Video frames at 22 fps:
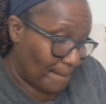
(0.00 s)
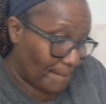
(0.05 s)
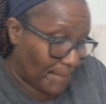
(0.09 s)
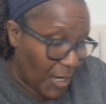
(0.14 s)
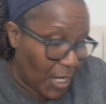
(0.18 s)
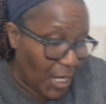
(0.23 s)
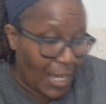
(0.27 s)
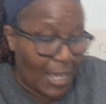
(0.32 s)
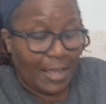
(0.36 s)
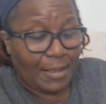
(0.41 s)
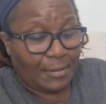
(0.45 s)

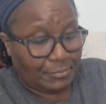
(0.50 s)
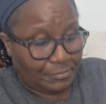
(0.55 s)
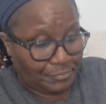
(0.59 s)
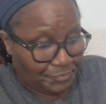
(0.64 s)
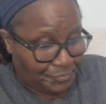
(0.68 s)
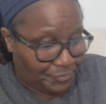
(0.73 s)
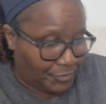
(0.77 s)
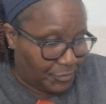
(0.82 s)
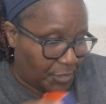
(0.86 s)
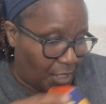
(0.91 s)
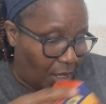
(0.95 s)
But,
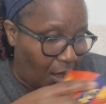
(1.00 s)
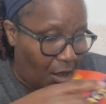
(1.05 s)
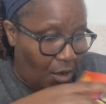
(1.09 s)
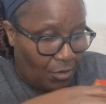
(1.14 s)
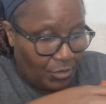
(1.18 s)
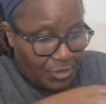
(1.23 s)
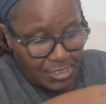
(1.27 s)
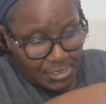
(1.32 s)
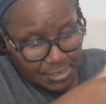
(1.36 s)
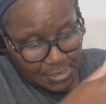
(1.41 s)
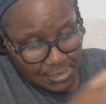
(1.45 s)

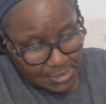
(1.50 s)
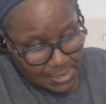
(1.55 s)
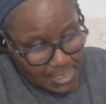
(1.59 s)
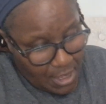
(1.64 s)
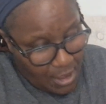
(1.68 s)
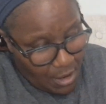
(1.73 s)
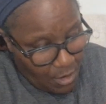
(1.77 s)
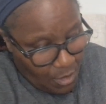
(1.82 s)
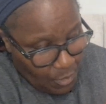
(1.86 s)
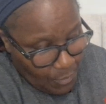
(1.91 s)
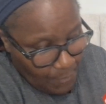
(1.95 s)
oh, this is
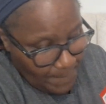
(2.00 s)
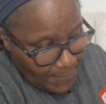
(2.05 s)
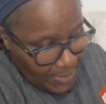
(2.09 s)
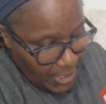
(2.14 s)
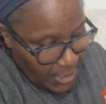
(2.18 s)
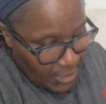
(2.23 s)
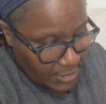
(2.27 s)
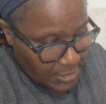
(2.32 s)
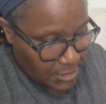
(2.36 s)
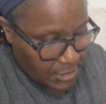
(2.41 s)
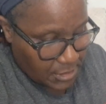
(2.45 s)
all
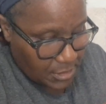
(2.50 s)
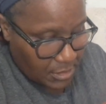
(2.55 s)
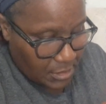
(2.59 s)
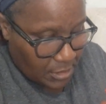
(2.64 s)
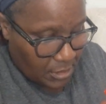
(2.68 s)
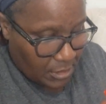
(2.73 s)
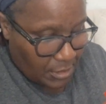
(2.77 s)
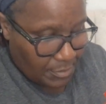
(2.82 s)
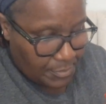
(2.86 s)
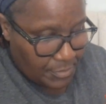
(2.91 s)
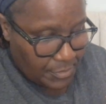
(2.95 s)
bent
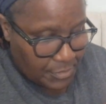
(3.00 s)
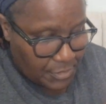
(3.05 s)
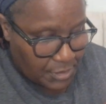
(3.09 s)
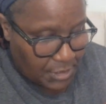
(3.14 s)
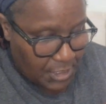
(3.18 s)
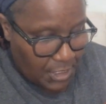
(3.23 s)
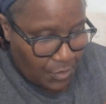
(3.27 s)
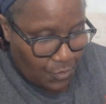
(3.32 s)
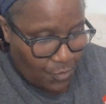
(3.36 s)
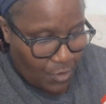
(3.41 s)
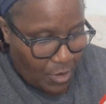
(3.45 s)
up.
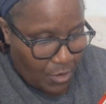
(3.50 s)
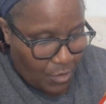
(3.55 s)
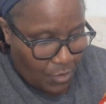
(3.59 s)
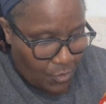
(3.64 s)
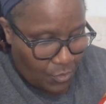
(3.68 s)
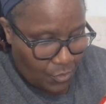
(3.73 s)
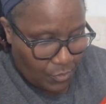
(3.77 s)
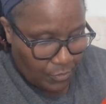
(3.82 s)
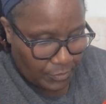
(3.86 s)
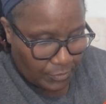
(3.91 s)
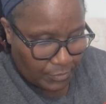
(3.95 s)

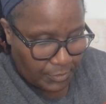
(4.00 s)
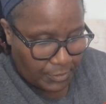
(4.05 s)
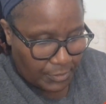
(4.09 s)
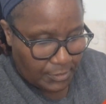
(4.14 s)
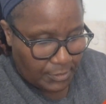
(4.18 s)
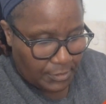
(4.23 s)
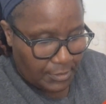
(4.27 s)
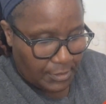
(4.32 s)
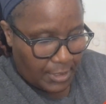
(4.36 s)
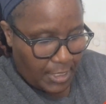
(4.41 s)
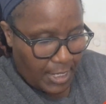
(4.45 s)
Zero.
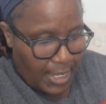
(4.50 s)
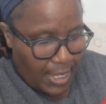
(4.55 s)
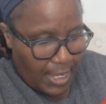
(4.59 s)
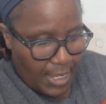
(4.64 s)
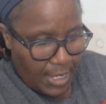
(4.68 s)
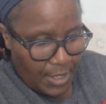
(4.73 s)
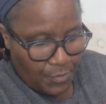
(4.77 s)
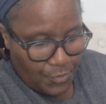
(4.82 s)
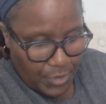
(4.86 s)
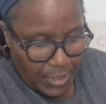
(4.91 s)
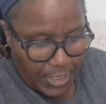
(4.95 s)
I
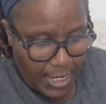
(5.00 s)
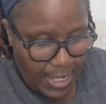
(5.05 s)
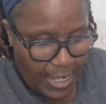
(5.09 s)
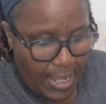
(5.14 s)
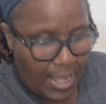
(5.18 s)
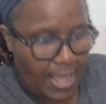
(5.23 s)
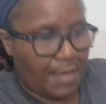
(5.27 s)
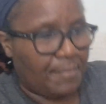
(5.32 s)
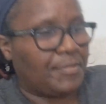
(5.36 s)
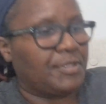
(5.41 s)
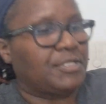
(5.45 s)
hate when that
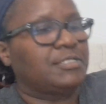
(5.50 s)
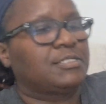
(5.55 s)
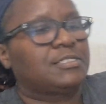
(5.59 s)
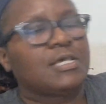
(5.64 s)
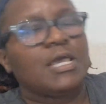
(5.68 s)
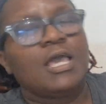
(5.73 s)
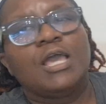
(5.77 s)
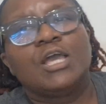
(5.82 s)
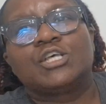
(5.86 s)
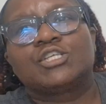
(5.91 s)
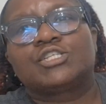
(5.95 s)
happens.
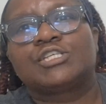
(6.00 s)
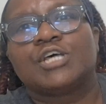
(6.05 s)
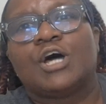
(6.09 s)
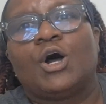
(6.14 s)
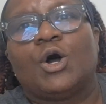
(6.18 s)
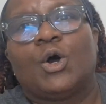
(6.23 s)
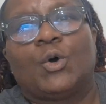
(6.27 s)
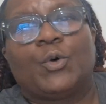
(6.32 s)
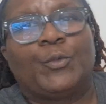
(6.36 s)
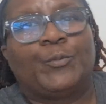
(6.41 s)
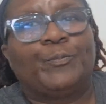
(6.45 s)

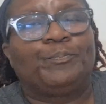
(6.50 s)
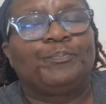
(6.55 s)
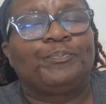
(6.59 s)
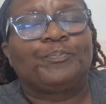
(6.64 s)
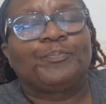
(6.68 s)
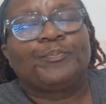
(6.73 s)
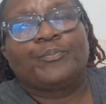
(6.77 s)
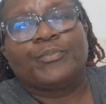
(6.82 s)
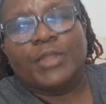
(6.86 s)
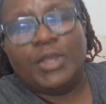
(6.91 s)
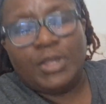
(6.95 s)
So,
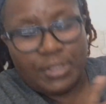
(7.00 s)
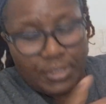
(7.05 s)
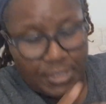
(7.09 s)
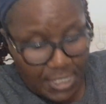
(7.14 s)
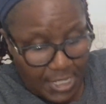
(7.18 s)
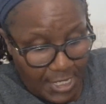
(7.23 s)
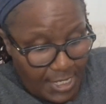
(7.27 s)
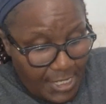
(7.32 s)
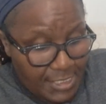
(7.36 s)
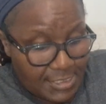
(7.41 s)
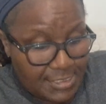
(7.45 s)

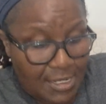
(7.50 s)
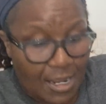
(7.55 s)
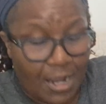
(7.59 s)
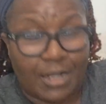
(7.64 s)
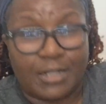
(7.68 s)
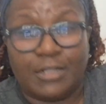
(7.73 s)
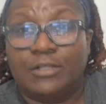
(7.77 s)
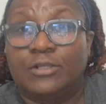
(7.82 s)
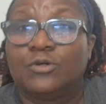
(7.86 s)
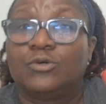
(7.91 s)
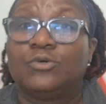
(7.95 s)
these
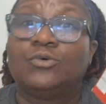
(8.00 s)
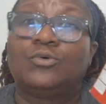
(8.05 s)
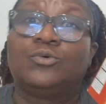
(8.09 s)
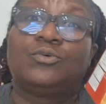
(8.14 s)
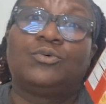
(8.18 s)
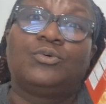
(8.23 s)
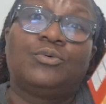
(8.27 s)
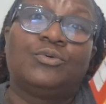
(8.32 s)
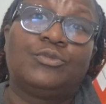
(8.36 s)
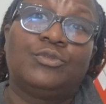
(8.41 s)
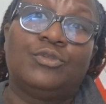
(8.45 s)
are the
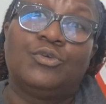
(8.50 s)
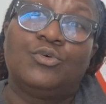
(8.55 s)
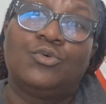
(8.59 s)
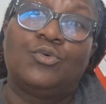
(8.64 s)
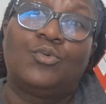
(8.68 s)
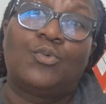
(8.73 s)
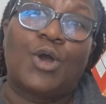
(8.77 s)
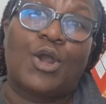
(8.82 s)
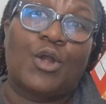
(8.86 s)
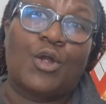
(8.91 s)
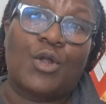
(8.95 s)
new
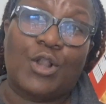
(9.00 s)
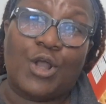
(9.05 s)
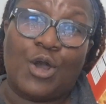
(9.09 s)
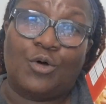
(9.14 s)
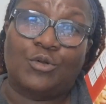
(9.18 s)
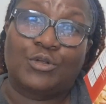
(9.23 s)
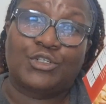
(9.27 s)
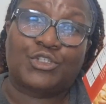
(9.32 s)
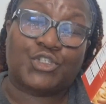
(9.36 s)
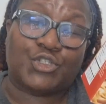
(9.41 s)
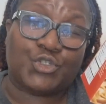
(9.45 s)
word
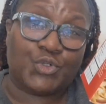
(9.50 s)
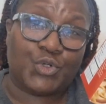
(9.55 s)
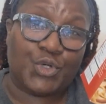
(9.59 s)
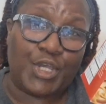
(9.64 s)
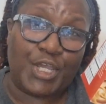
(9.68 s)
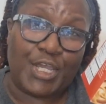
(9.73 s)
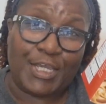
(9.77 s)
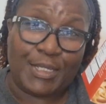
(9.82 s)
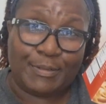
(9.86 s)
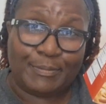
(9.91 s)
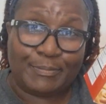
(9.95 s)
on the
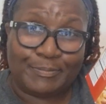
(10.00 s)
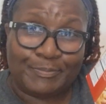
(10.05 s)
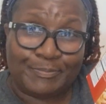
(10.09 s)
street.